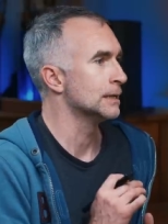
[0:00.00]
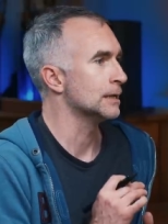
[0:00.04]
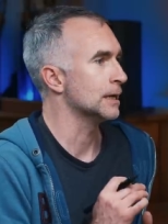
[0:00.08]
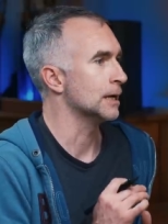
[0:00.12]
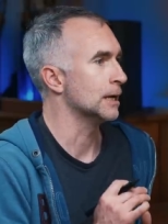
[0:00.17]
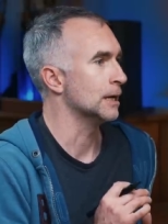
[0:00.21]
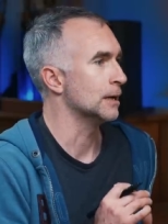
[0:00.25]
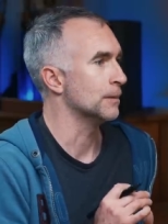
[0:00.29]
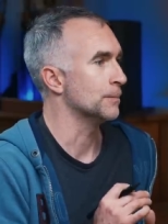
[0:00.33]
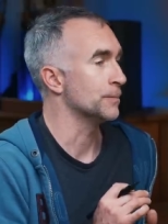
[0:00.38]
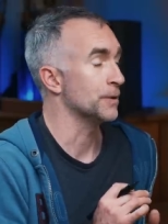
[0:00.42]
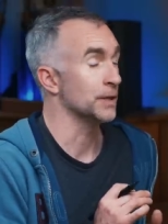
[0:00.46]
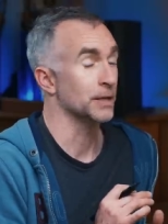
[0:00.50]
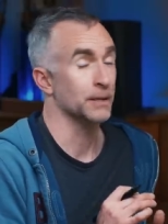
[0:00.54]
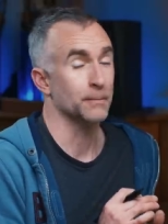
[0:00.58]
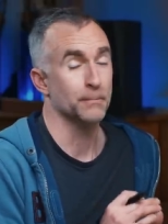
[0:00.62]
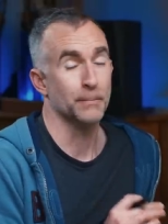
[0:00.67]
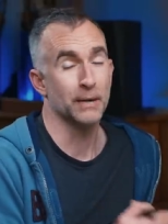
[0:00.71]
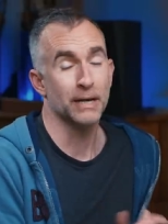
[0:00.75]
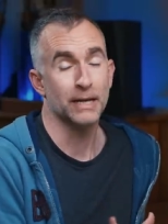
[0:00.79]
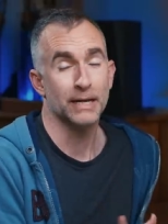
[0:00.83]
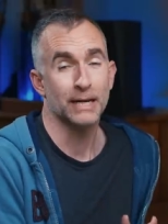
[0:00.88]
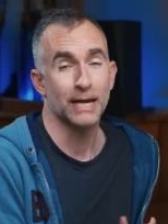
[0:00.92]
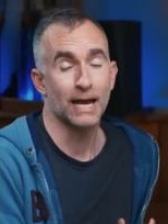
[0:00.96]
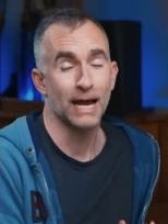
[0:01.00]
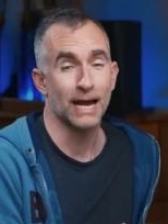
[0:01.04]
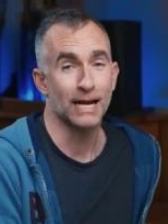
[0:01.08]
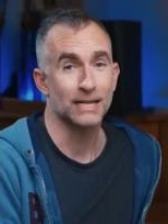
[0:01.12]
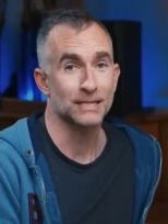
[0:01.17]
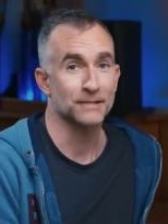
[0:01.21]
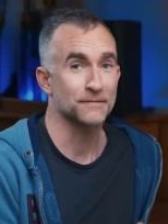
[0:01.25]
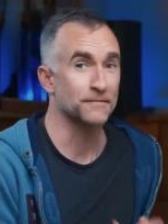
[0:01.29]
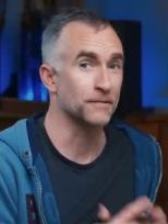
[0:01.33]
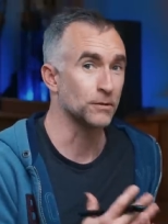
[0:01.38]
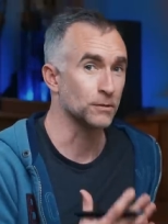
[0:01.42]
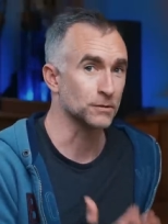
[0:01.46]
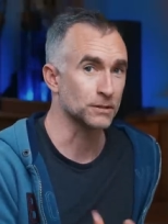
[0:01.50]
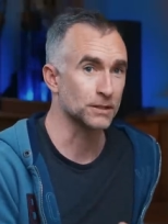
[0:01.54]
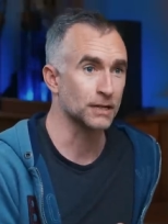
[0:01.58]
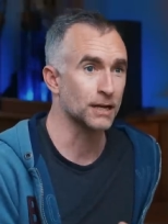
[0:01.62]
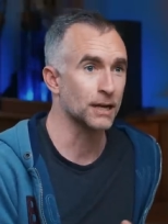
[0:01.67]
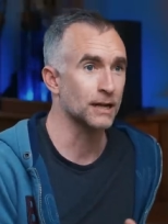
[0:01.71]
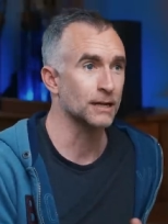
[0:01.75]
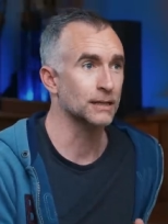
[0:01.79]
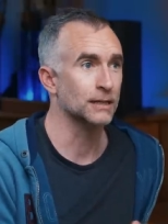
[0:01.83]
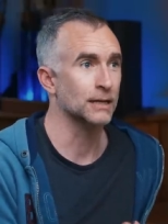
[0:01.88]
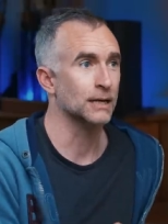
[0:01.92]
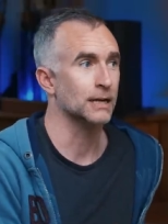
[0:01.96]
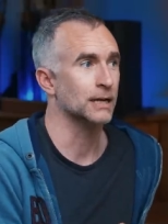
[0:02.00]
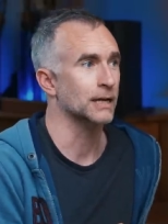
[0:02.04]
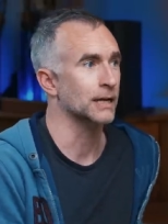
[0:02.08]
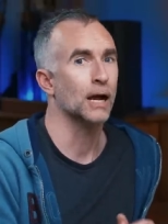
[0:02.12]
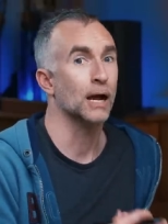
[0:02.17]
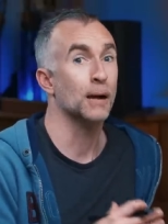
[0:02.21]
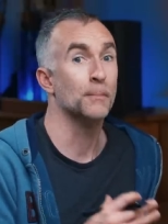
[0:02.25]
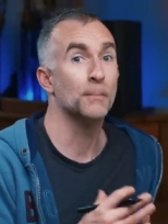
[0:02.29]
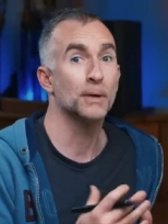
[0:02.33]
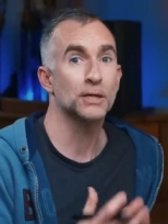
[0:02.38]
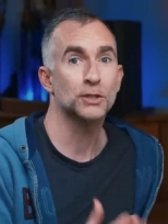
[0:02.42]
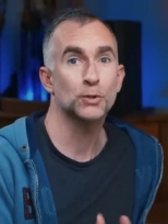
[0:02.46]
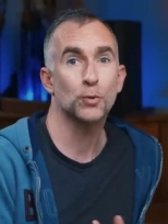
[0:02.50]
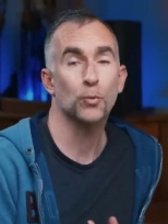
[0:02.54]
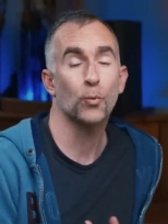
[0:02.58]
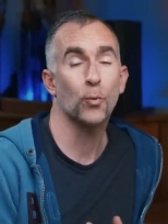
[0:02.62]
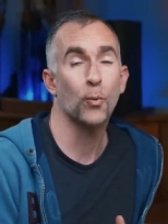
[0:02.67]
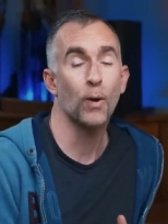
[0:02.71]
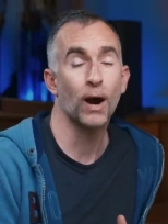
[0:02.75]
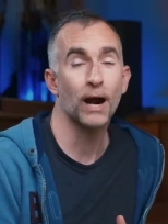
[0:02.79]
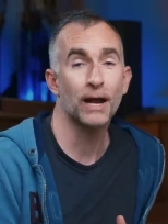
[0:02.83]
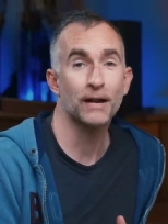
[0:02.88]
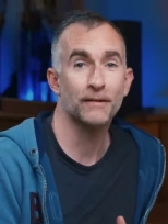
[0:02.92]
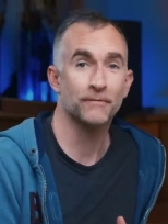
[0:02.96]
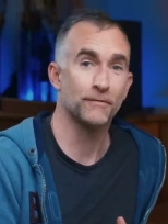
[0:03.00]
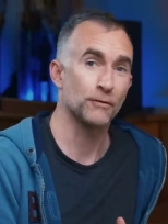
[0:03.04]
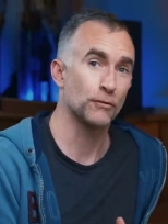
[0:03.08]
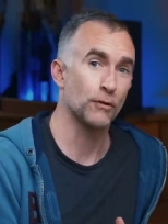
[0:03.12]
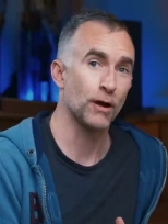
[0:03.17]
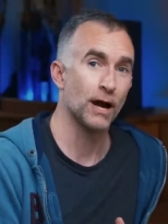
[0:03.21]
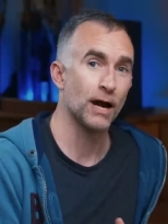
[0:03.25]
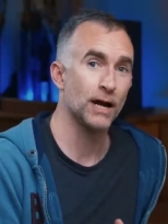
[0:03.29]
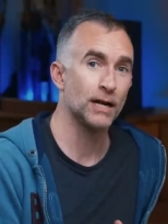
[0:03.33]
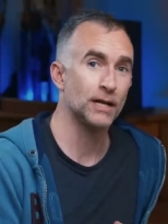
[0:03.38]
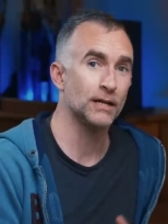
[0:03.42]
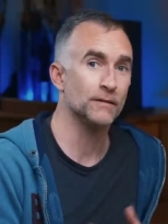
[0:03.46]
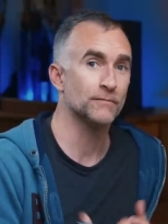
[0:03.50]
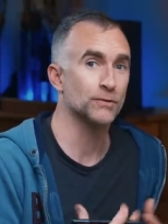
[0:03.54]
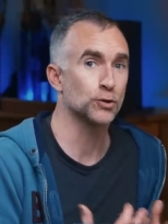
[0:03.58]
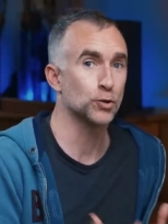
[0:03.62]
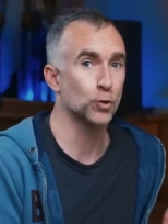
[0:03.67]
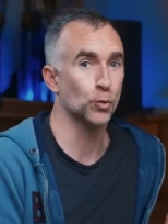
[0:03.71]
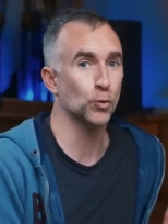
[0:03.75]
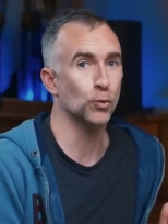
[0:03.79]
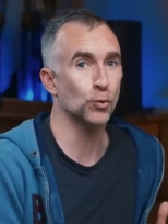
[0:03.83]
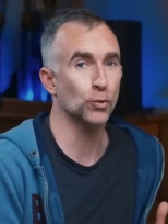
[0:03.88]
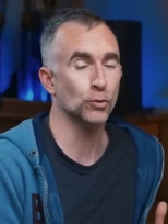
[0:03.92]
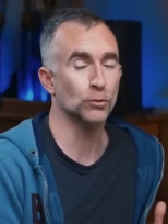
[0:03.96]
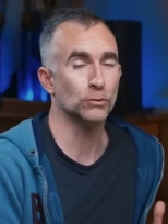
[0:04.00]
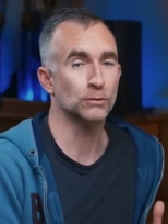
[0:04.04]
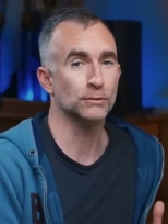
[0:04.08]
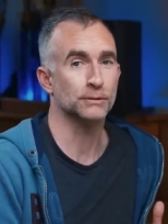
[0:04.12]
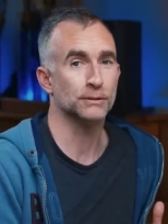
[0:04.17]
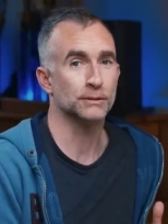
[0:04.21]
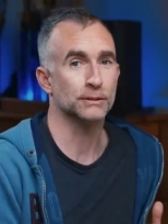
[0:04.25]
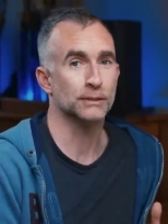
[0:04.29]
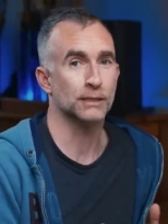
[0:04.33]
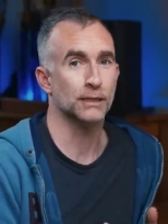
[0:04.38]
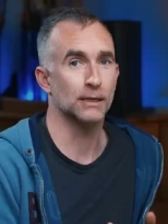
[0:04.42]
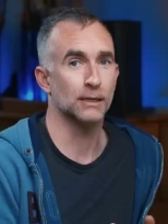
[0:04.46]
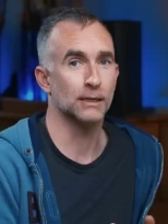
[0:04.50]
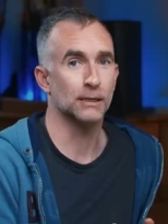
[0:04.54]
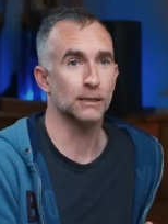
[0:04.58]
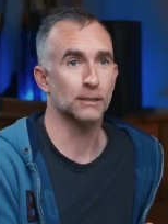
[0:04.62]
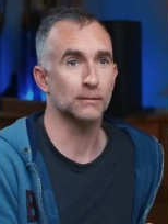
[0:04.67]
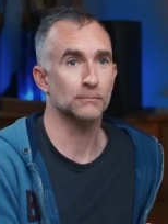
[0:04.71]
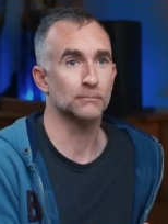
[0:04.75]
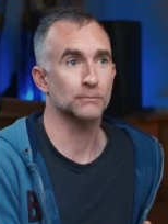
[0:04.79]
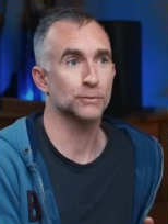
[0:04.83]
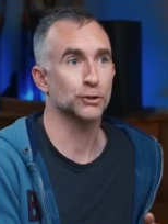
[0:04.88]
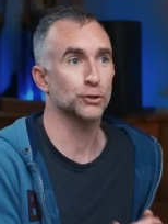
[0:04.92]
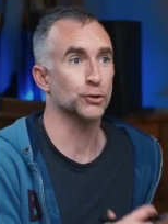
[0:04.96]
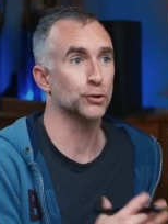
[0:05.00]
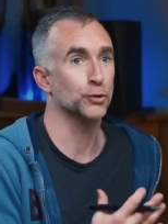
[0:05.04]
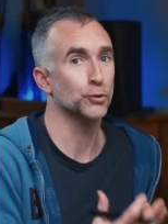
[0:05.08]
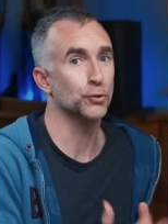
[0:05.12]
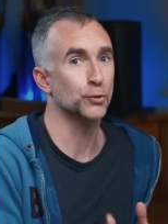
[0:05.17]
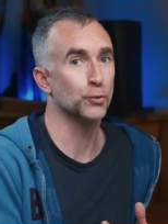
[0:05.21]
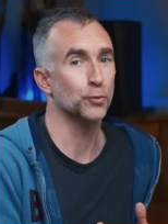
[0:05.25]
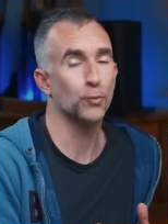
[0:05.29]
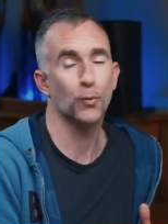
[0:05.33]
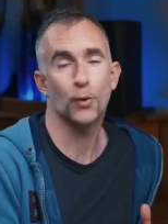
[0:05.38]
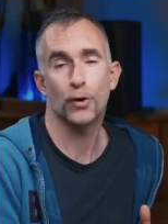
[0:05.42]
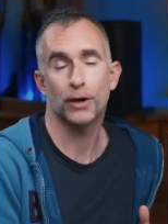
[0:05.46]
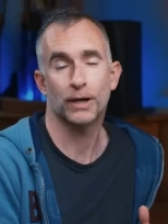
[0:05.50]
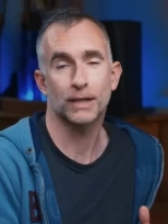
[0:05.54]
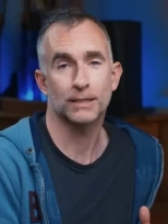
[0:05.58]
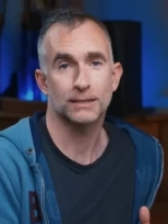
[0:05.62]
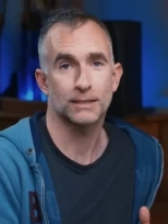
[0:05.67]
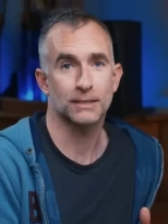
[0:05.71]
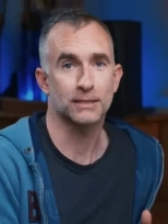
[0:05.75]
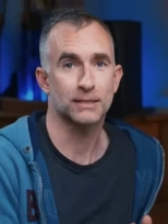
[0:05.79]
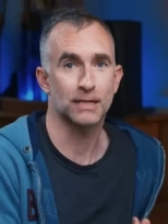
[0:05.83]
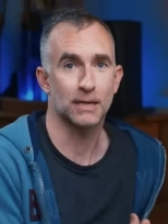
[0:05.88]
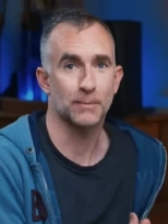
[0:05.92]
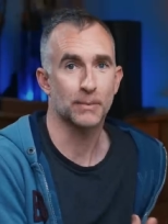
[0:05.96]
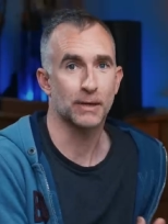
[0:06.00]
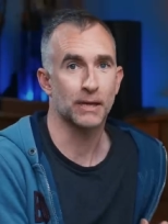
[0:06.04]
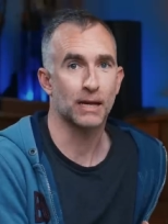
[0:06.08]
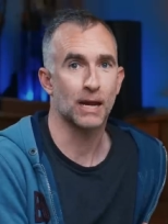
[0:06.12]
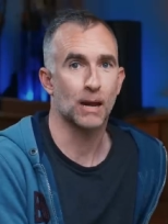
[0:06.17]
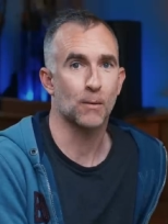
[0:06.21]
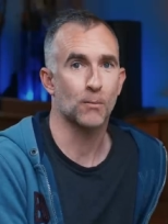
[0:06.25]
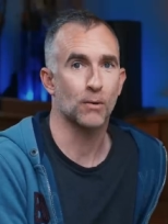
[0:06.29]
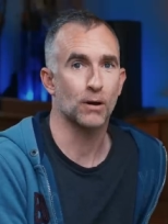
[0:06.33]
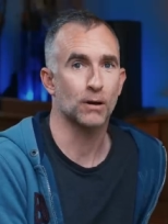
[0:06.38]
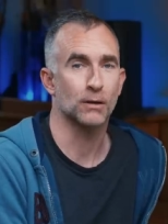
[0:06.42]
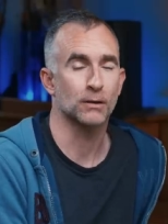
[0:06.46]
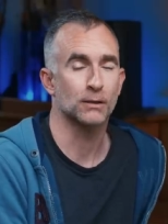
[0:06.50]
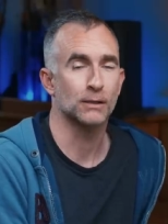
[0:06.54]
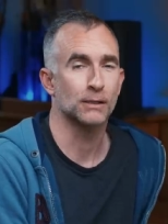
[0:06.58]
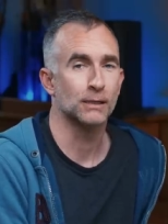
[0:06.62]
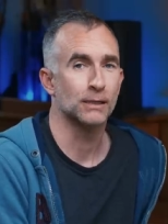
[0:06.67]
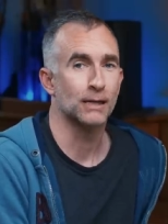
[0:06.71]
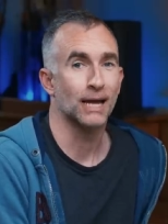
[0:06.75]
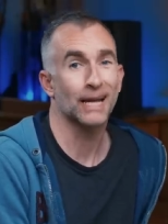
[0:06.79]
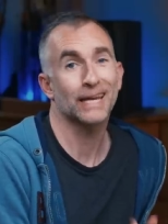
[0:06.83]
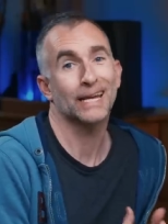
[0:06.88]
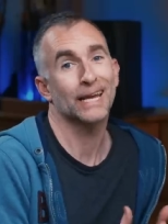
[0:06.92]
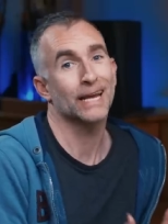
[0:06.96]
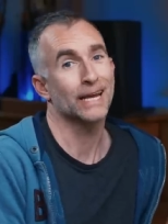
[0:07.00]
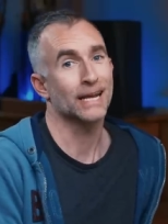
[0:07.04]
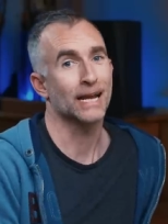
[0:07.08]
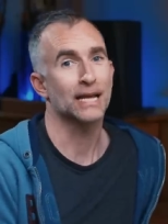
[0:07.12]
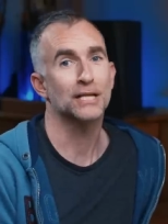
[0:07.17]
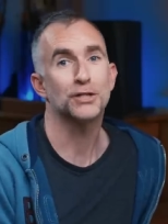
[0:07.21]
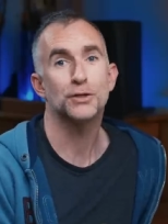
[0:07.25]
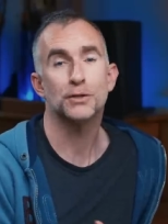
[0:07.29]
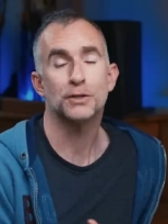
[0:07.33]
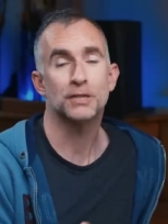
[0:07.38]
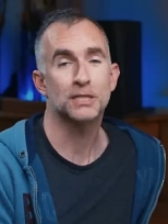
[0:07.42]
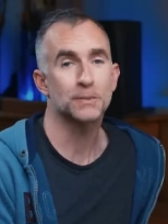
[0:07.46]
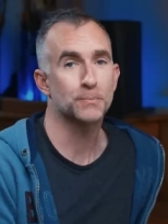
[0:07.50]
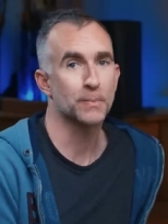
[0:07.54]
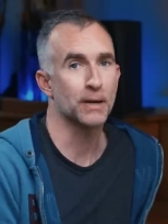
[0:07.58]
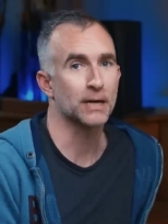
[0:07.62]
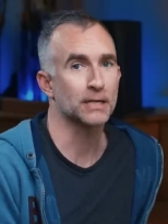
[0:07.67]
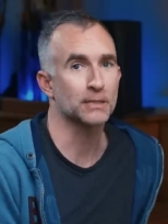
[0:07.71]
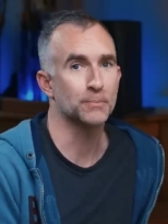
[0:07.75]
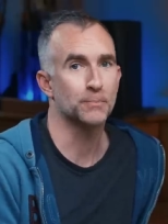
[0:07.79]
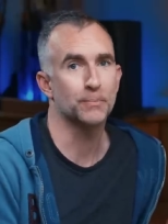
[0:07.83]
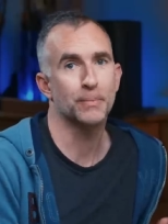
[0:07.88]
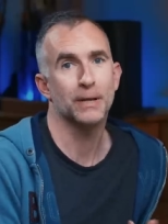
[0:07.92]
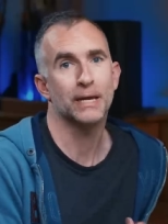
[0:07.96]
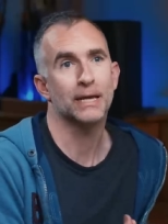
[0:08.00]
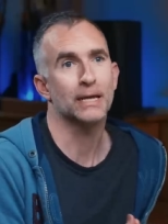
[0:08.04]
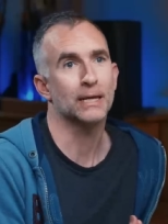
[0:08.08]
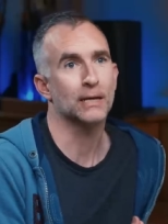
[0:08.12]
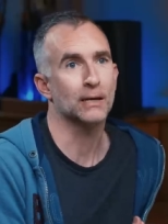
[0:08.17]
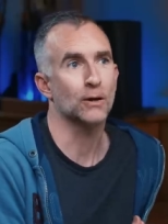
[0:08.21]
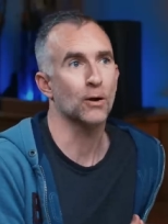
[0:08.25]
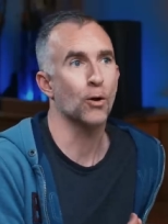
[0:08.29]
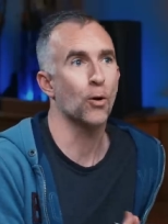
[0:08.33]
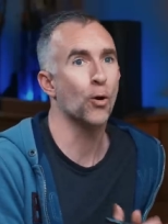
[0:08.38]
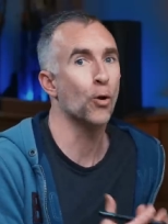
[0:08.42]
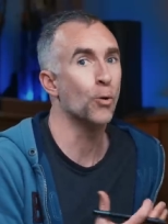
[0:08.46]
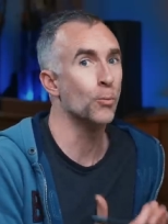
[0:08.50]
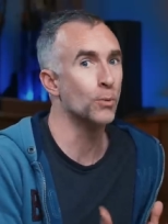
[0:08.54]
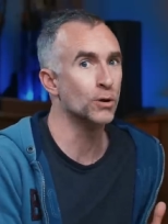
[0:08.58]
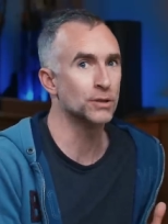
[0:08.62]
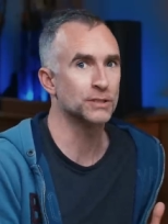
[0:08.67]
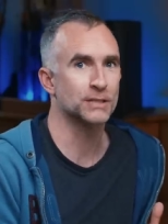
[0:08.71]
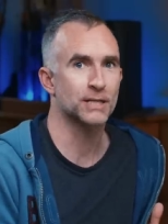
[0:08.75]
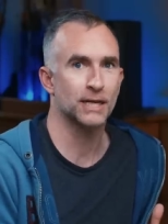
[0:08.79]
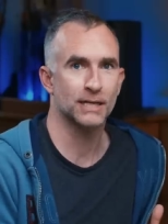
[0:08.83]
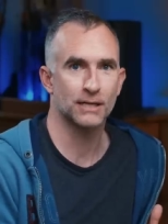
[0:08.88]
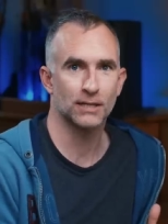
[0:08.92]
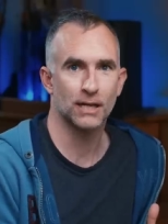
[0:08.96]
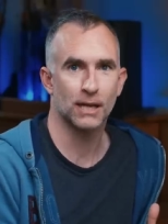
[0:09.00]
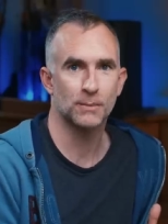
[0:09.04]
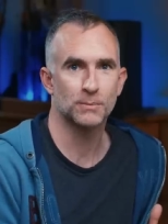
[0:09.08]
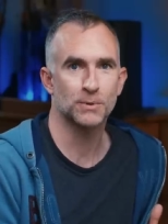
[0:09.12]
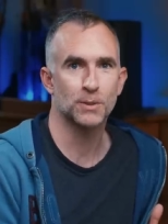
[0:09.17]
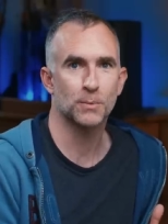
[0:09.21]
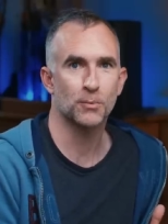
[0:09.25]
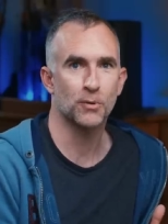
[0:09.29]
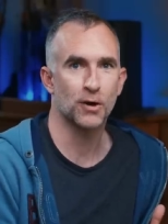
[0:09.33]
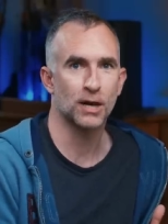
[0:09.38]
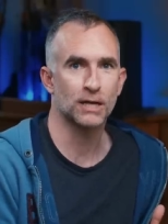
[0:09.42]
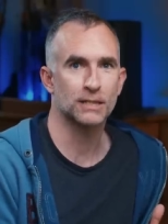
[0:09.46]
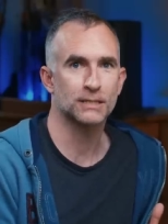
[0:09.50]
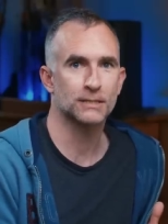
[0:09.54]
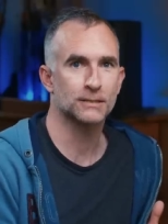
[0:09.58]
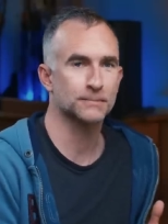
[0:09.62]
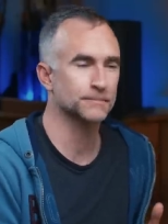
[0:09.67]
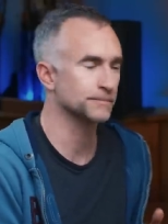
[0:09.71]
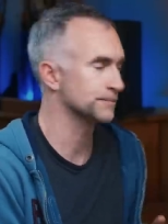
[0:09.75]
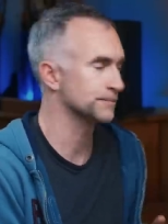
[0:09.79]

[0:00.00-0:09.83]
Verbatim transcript: Um, the Mini has false color, a much wider variety of tools um, to work as a cinema camera. Again, as you'd expect, being almost 10 times the price.